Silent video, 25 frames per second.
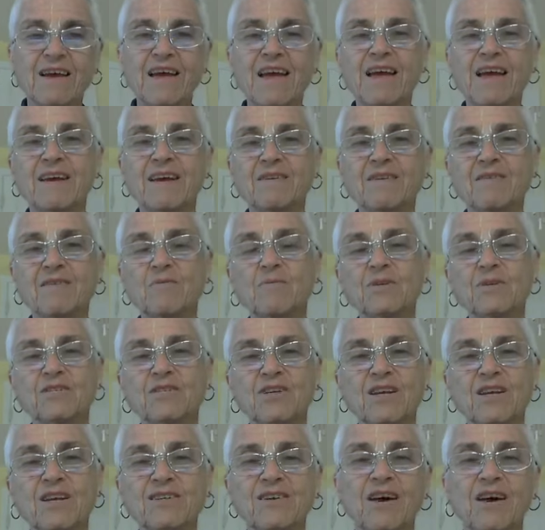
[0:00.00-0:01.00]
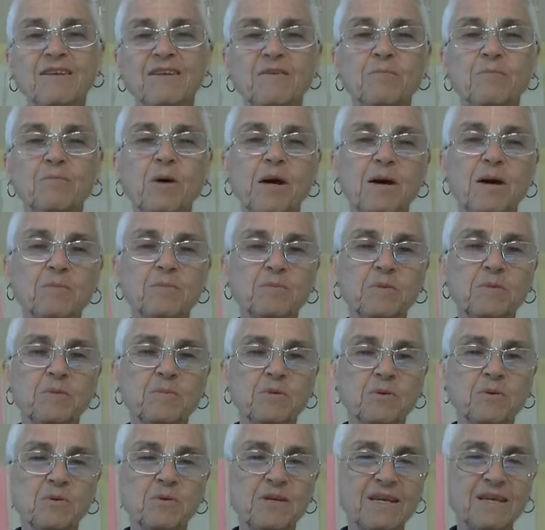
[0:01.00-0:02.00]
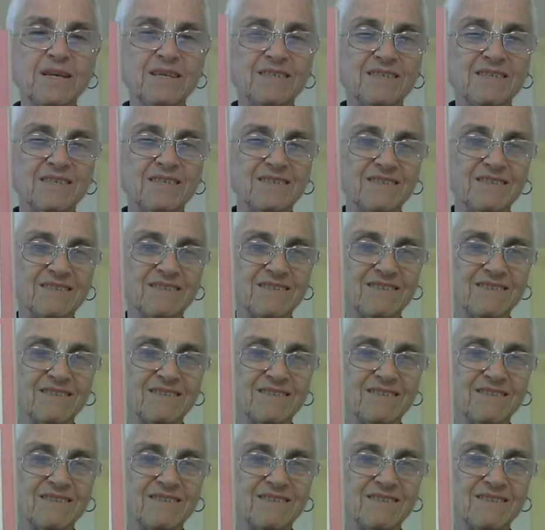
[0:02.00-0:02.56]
And with Chaitanya Mahaprabhu, he's